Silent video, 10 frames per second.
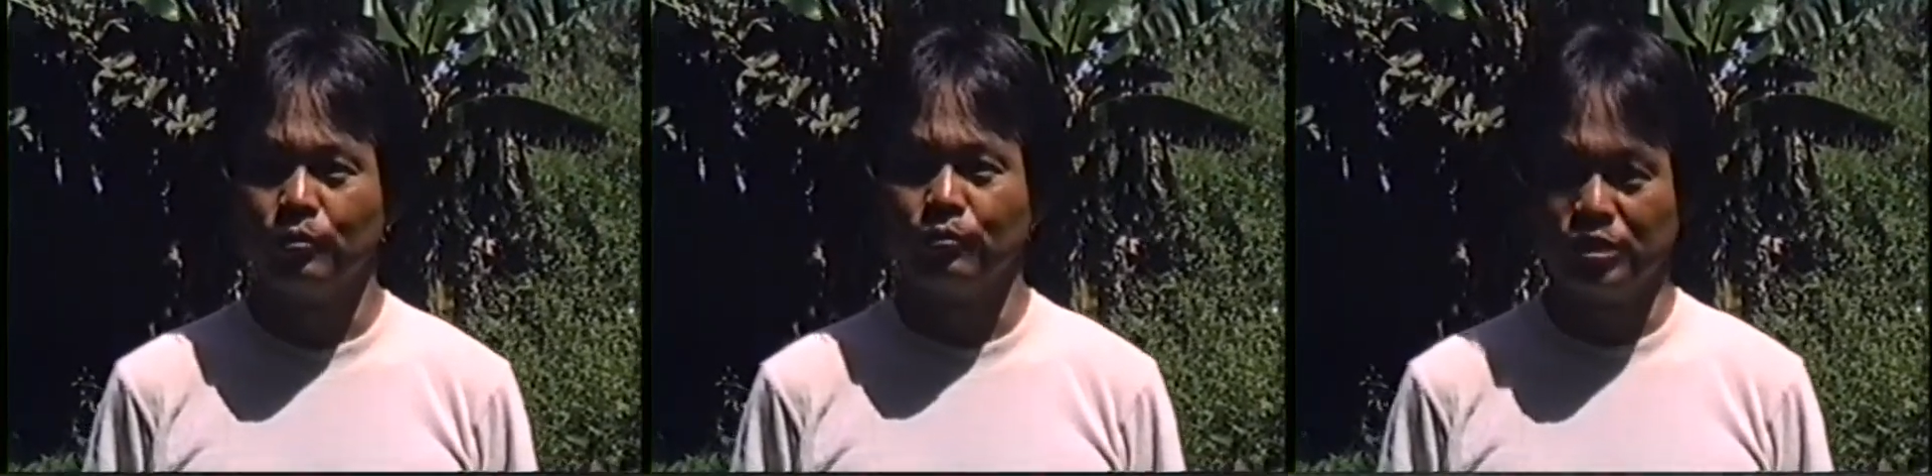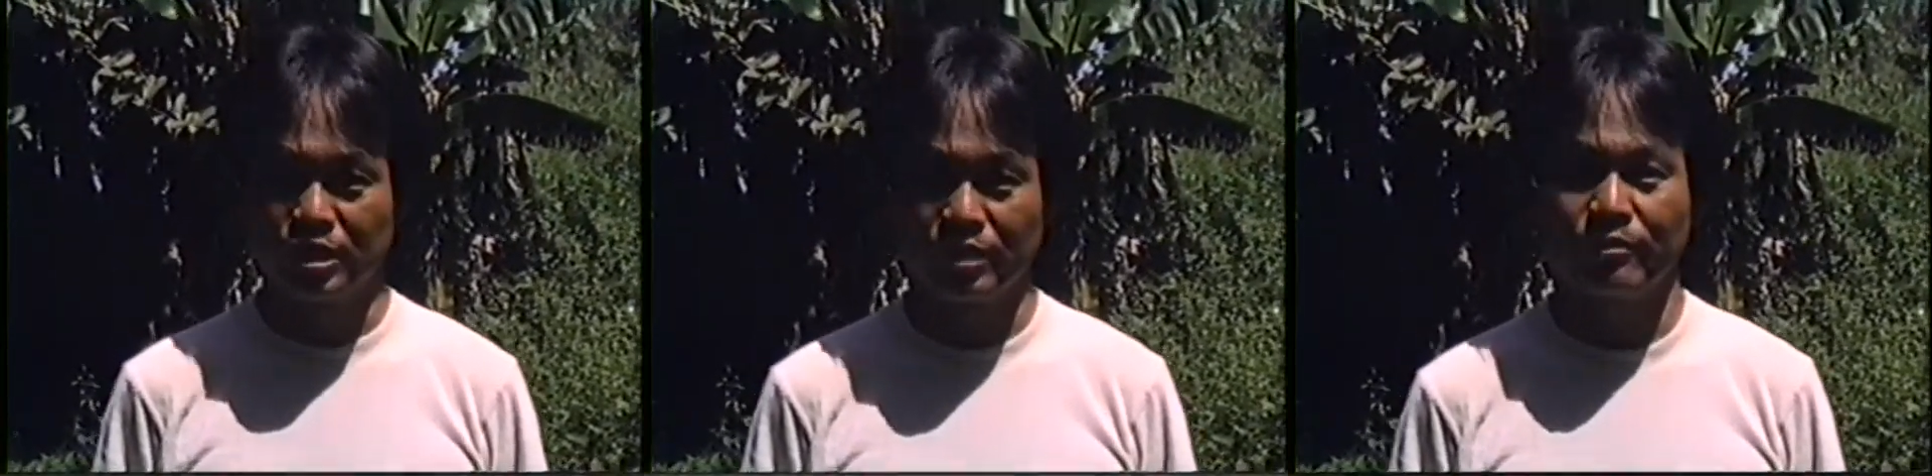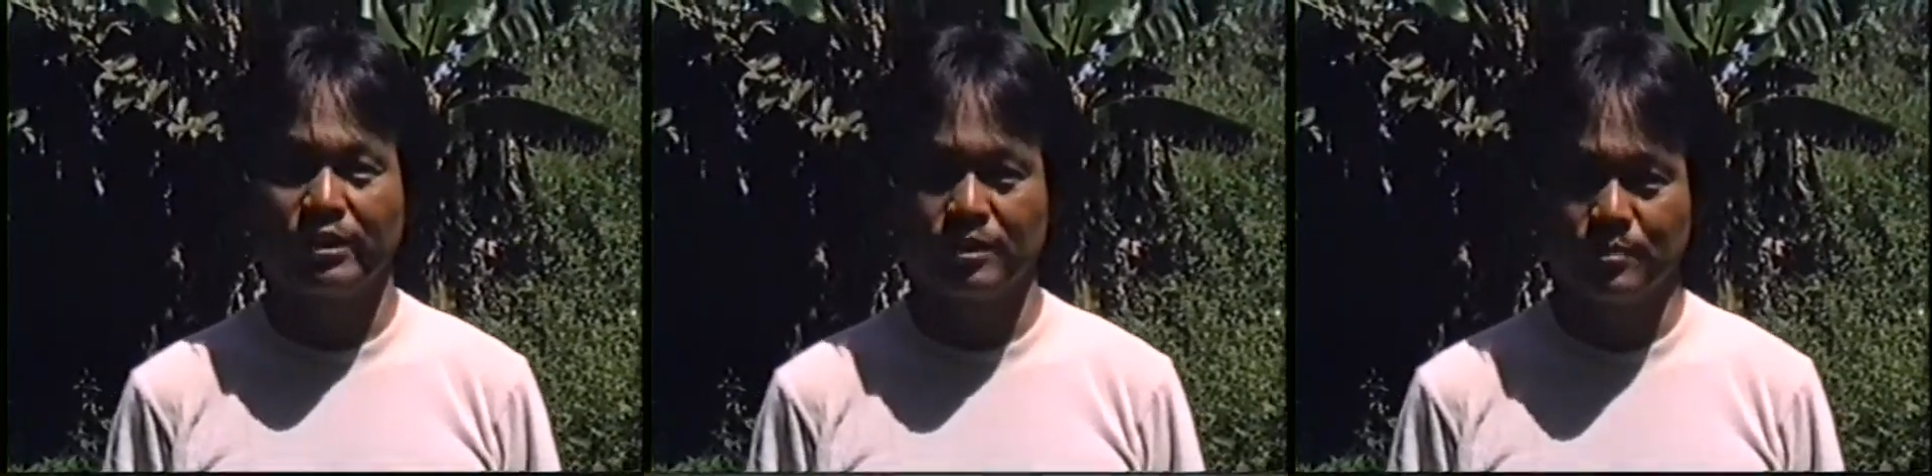
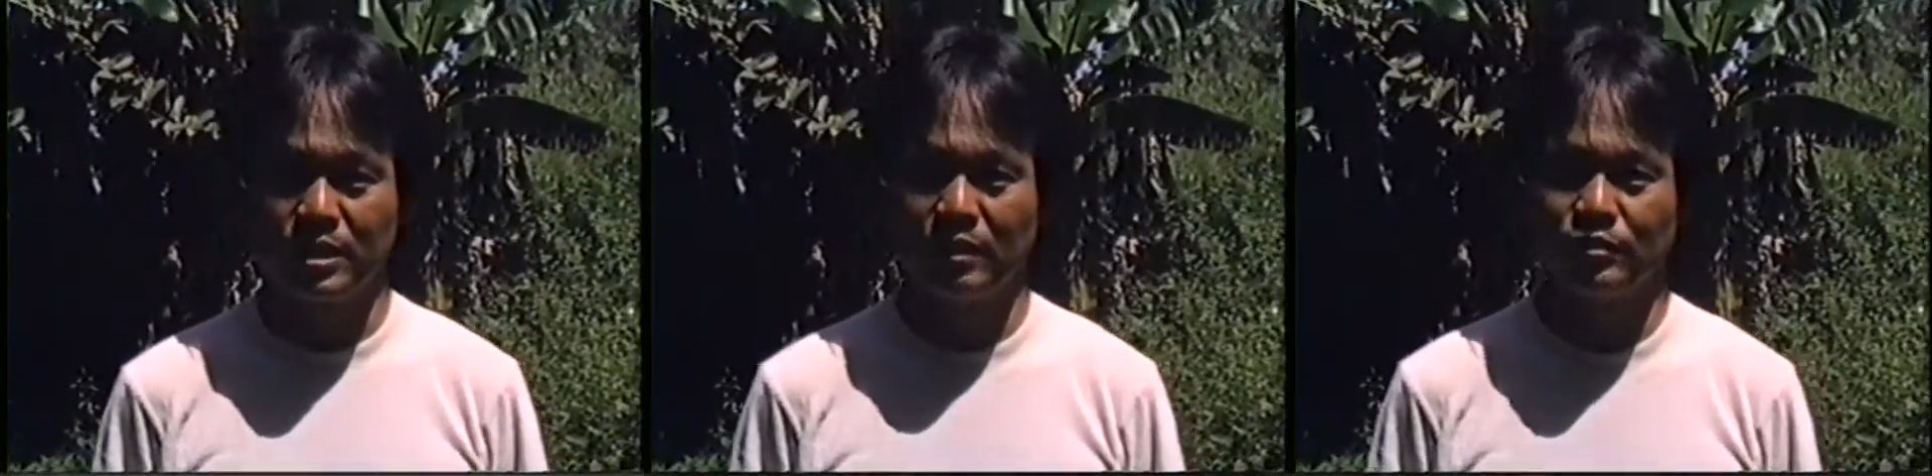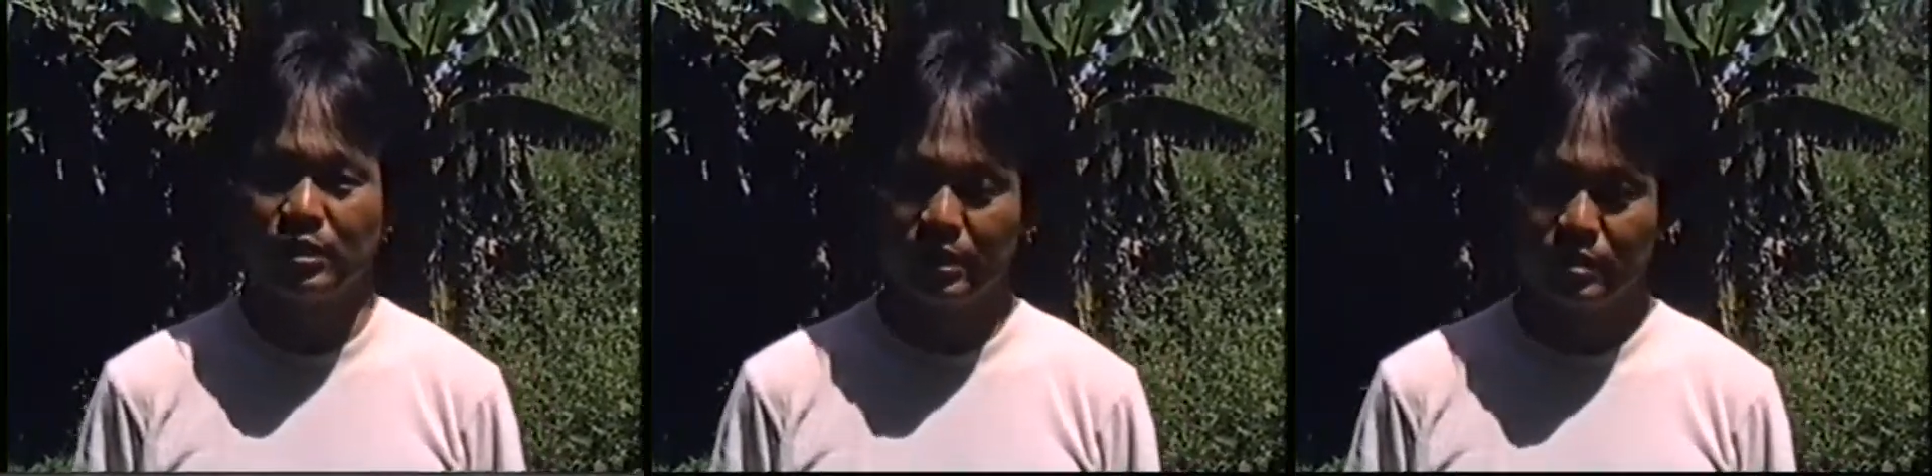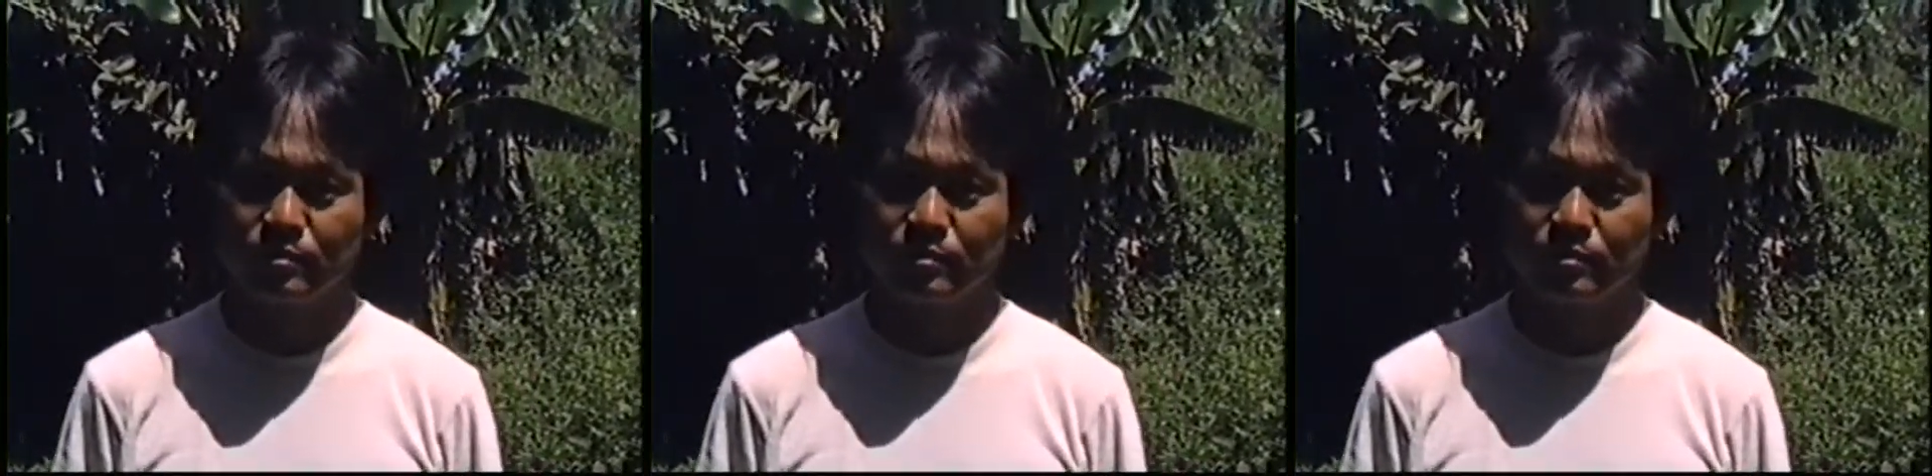regenerate themselves in these